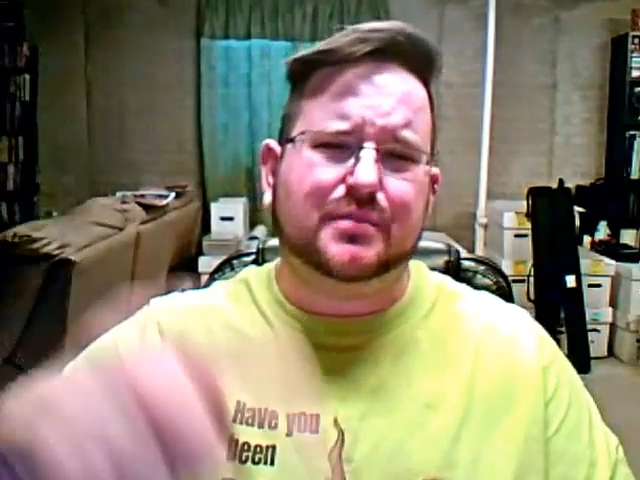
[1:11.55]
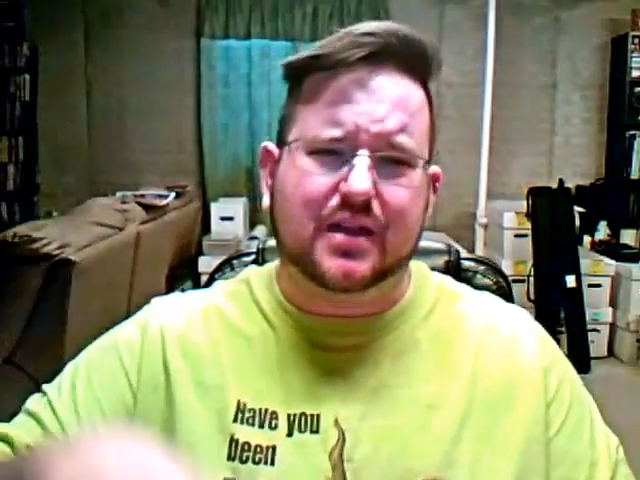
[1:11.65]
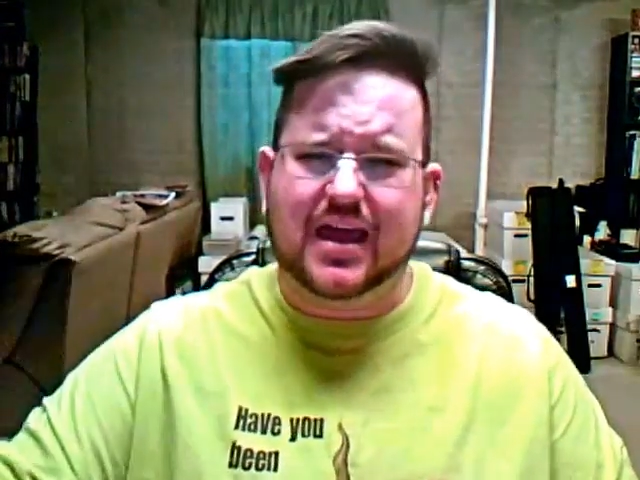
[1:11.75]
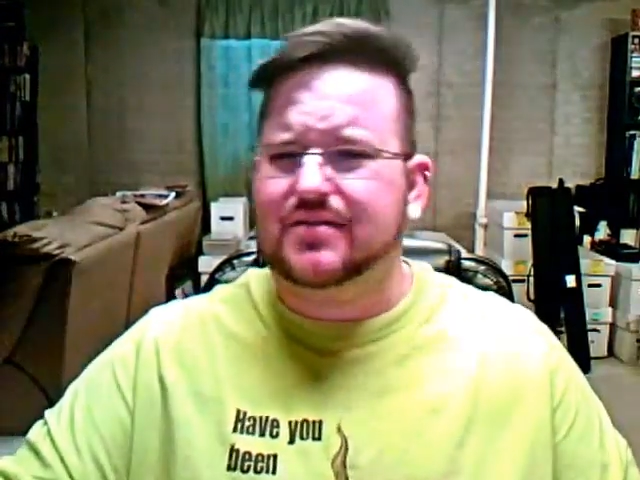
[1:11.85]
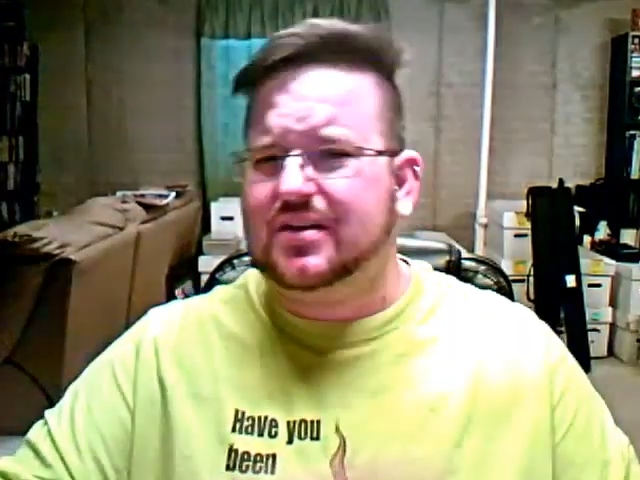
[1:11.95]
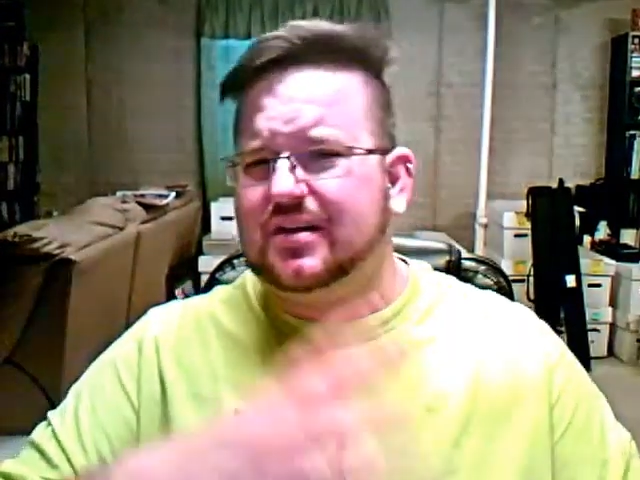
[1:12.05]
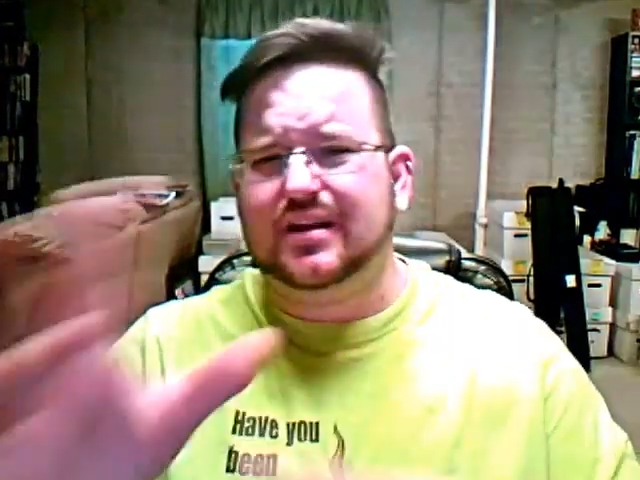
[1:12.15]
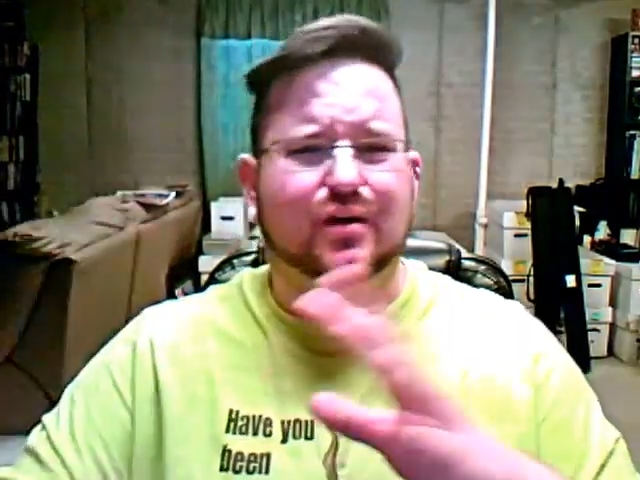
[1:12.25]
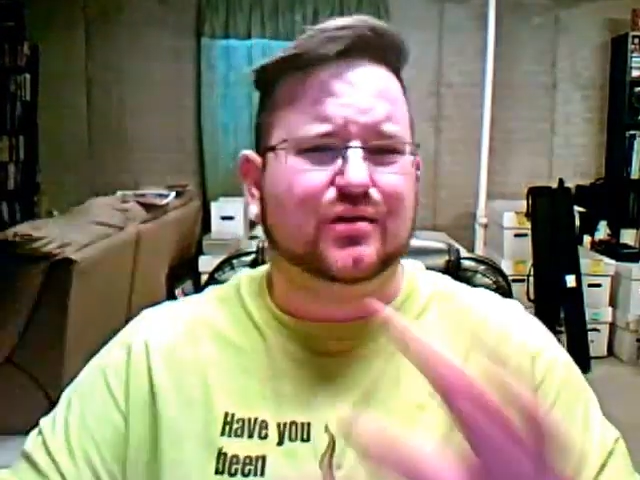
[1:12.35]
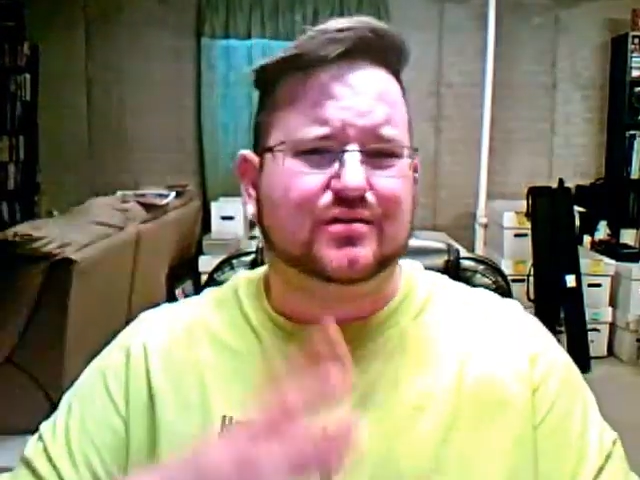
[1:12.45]
I'm going to have
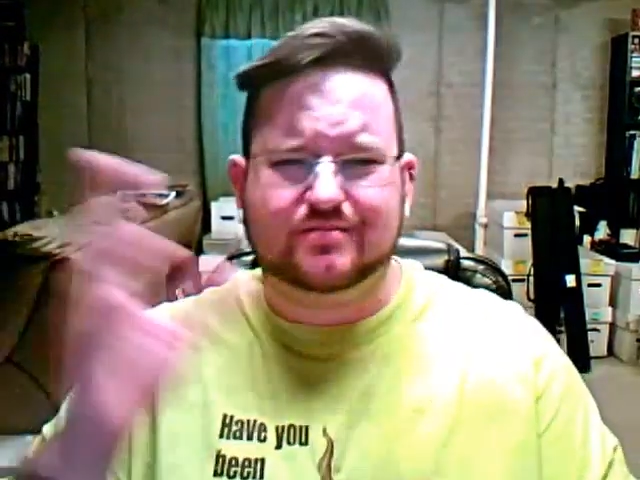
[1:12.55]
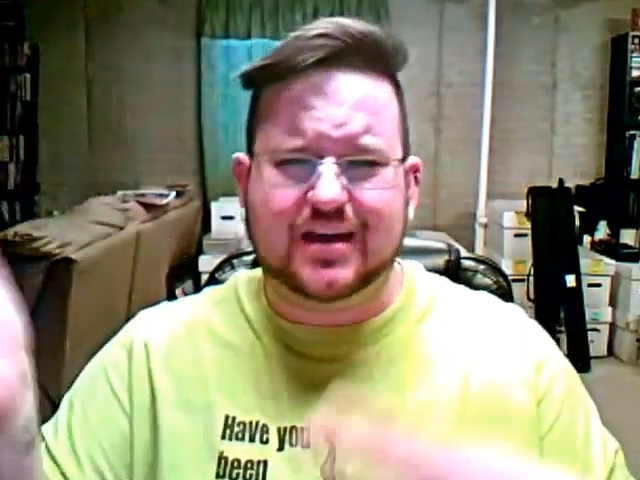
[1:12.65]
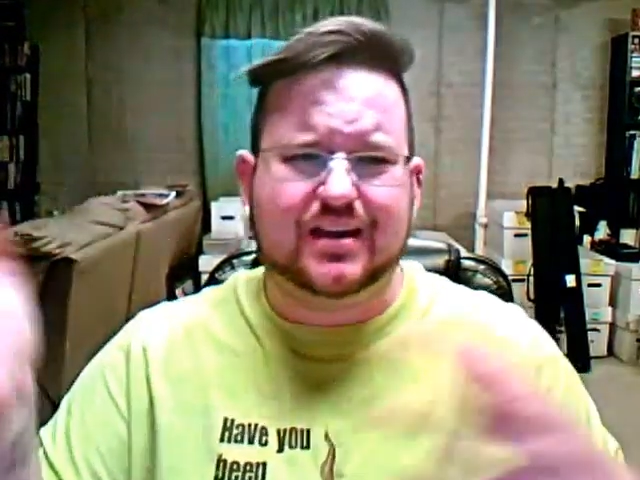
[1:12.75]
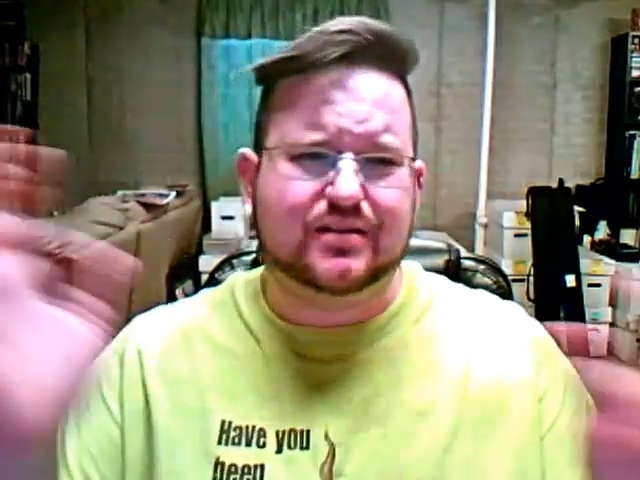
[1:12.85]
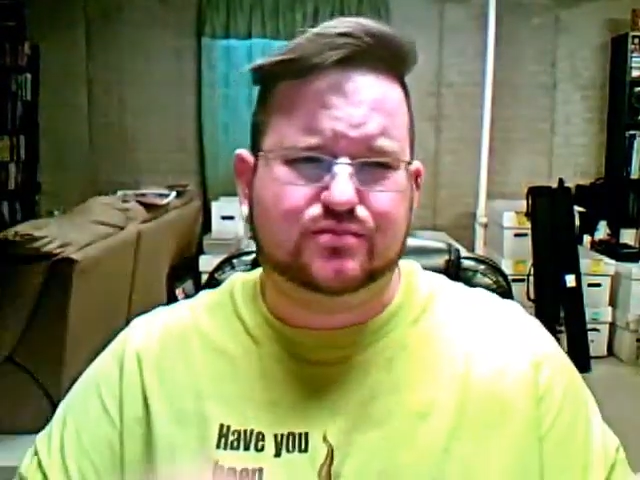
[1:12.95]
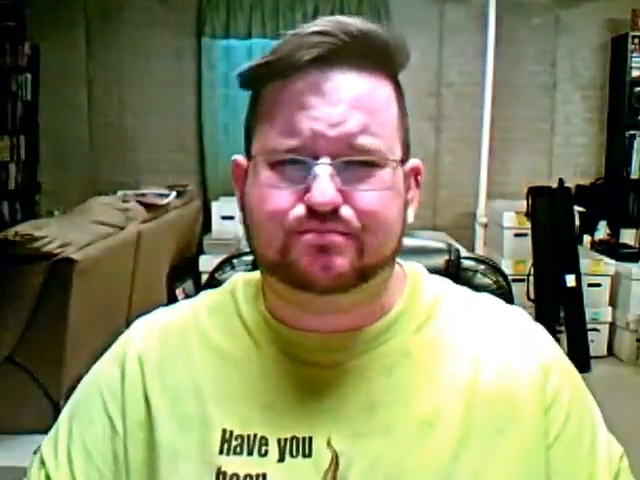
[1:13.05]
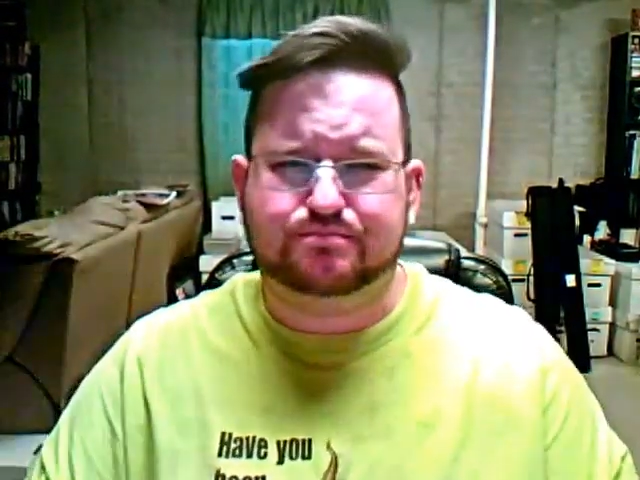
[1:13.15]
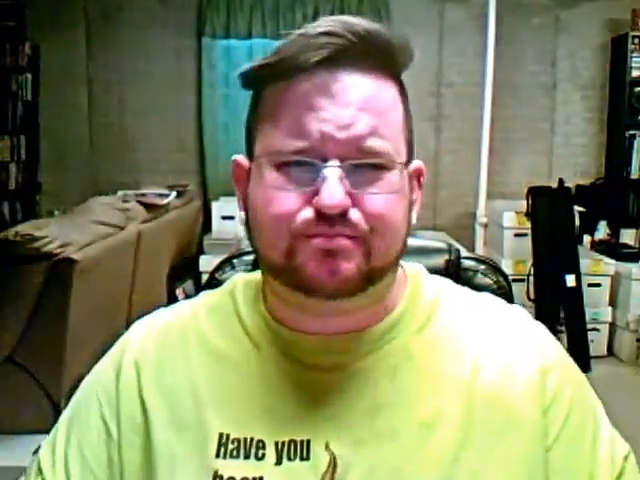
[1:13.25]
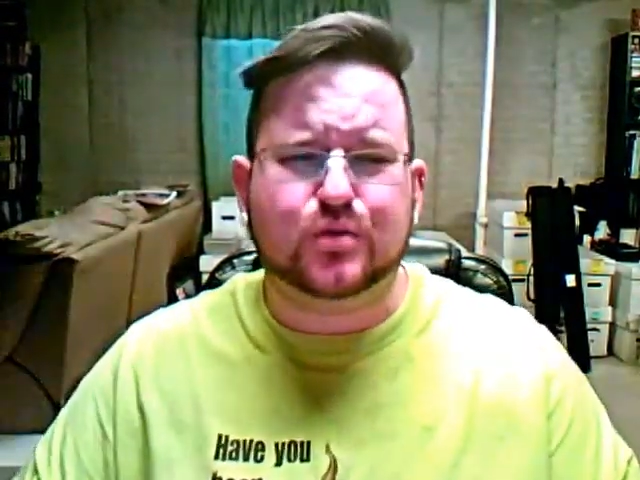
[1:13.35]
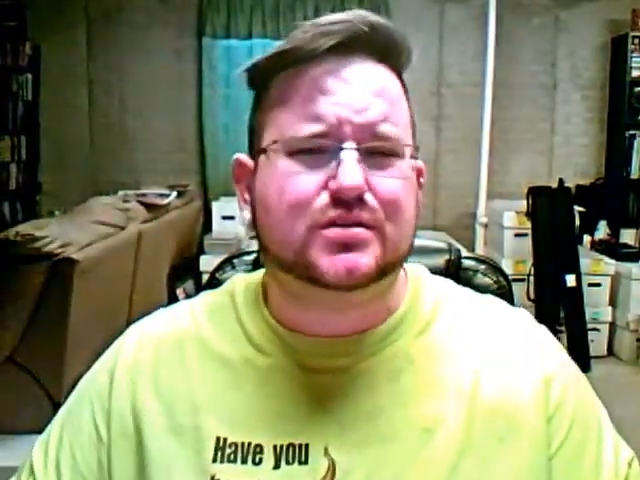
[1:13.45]
it, you know, kind of
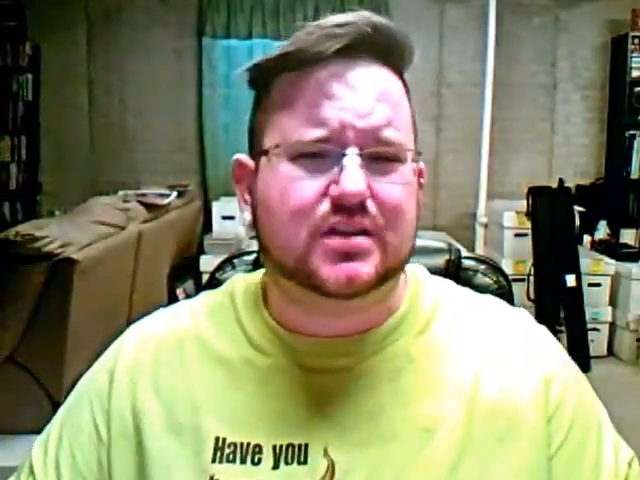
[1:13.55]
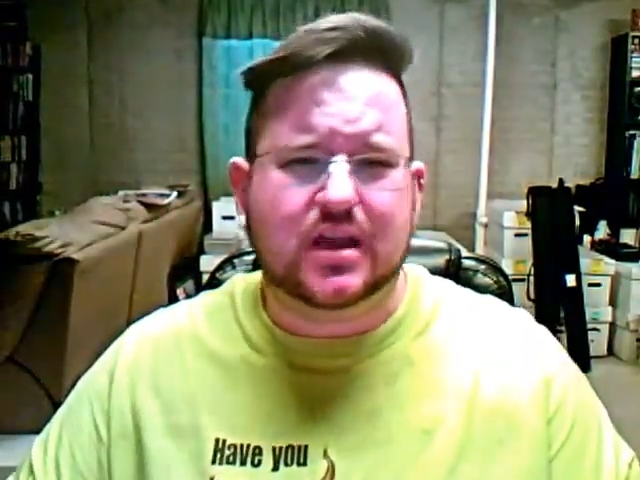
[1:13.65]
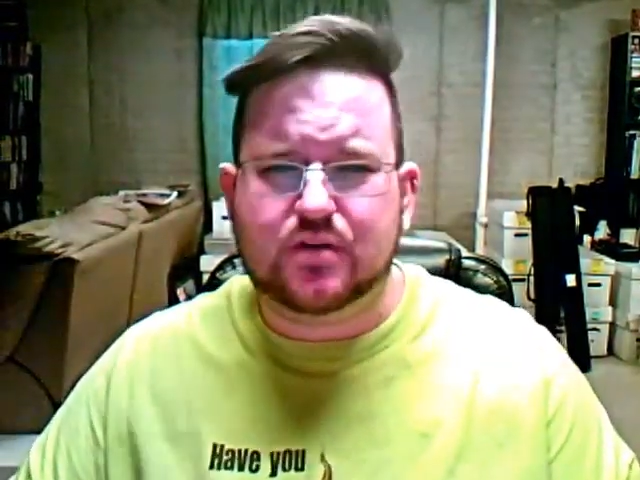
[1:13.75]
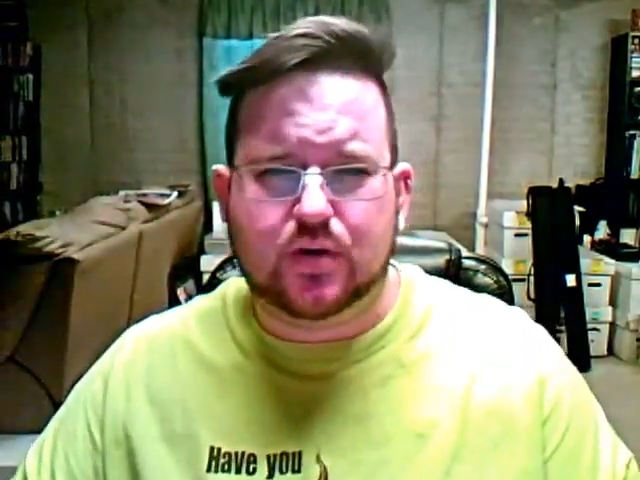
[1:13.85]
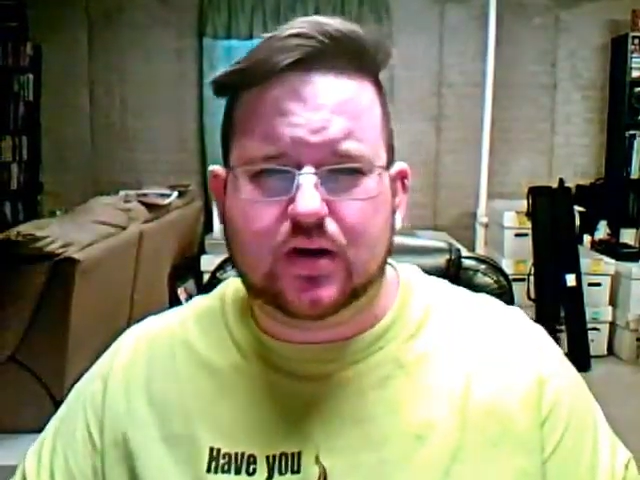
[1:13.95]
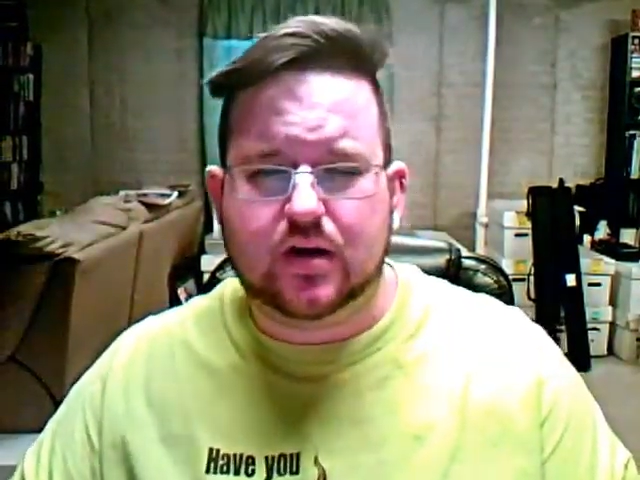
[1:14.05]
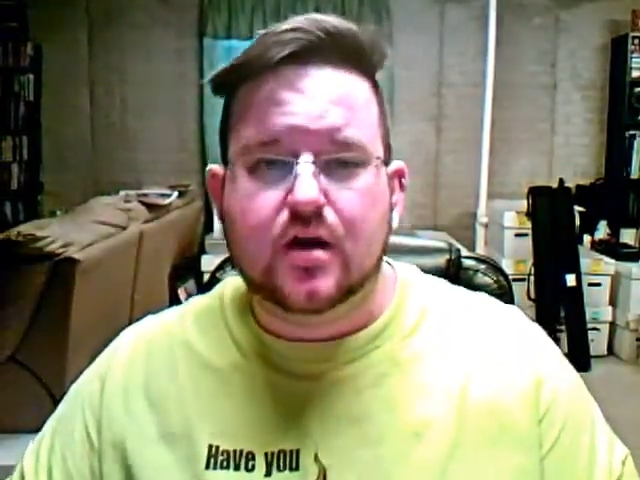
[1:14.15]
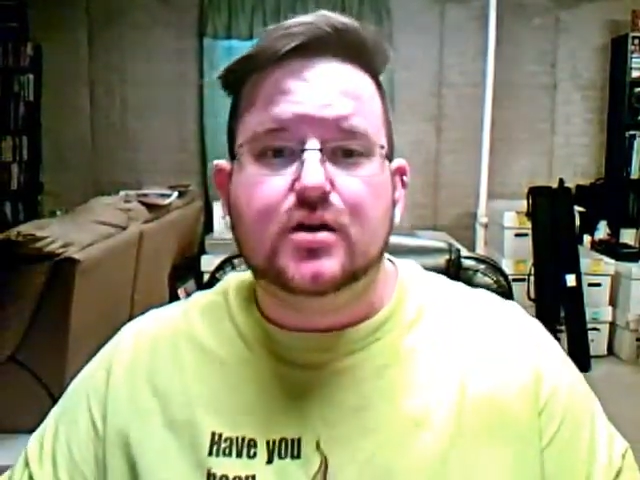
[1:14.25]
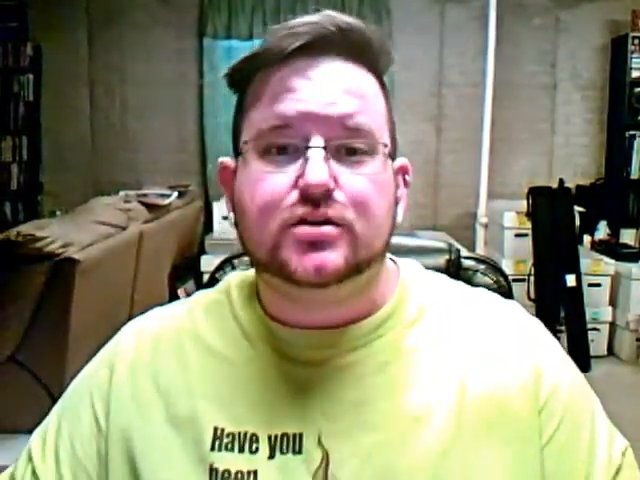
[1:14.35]
posted everywhere.